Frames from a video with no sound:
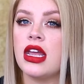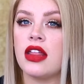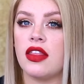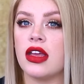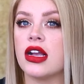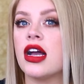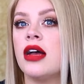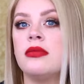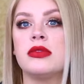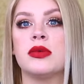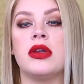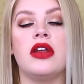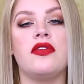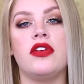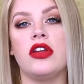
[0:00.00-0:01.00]
that comes
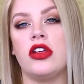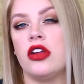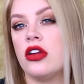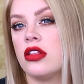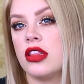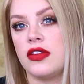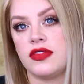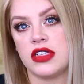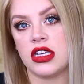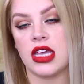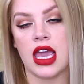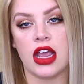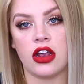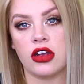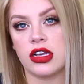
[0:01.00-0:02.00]
whenever you're lifting
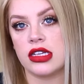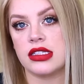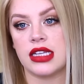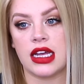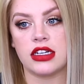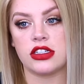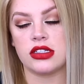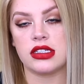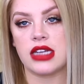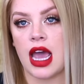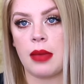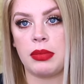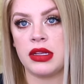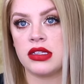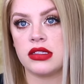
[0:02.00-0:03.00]
hair, because that just
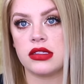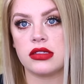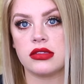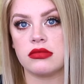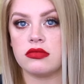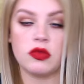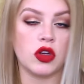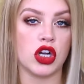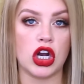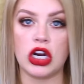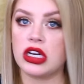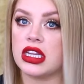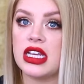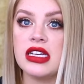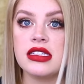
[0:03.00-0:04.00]
happens
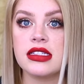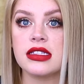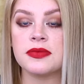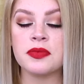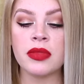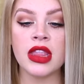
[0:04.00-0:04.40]
regardless.